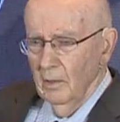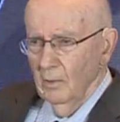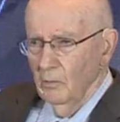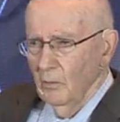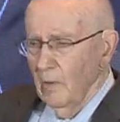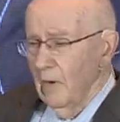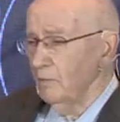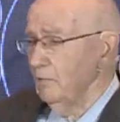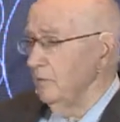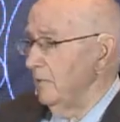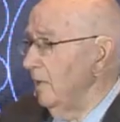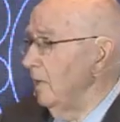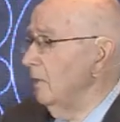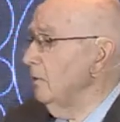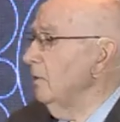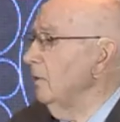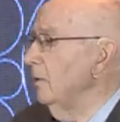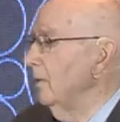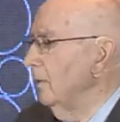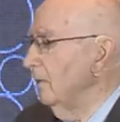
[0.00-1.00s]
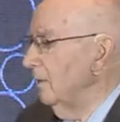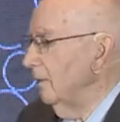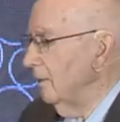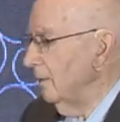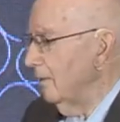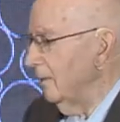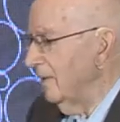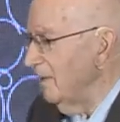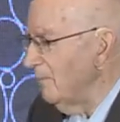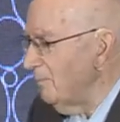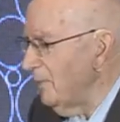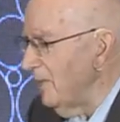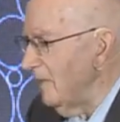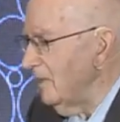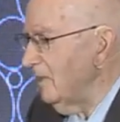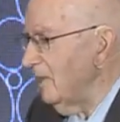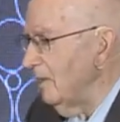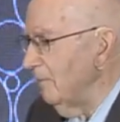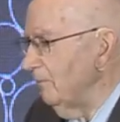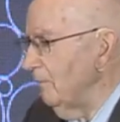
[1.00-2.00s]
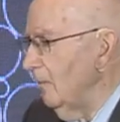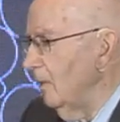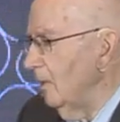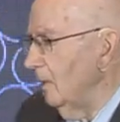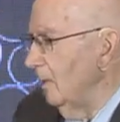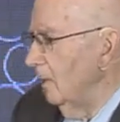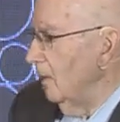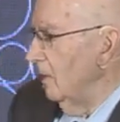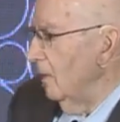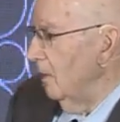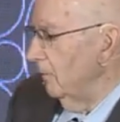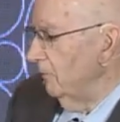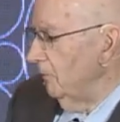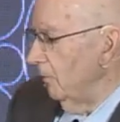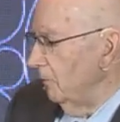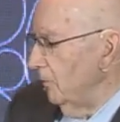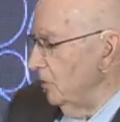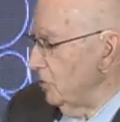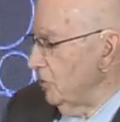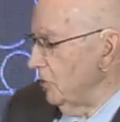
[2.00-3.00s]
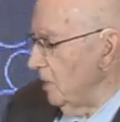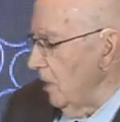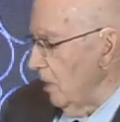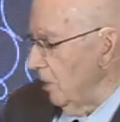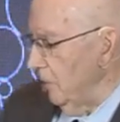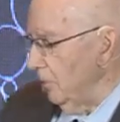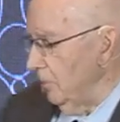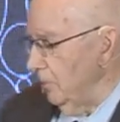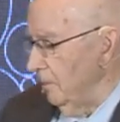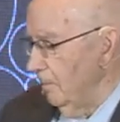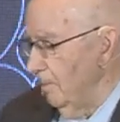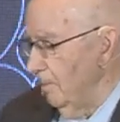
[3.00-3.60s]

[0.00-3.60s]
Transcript: rather than compete them from the start.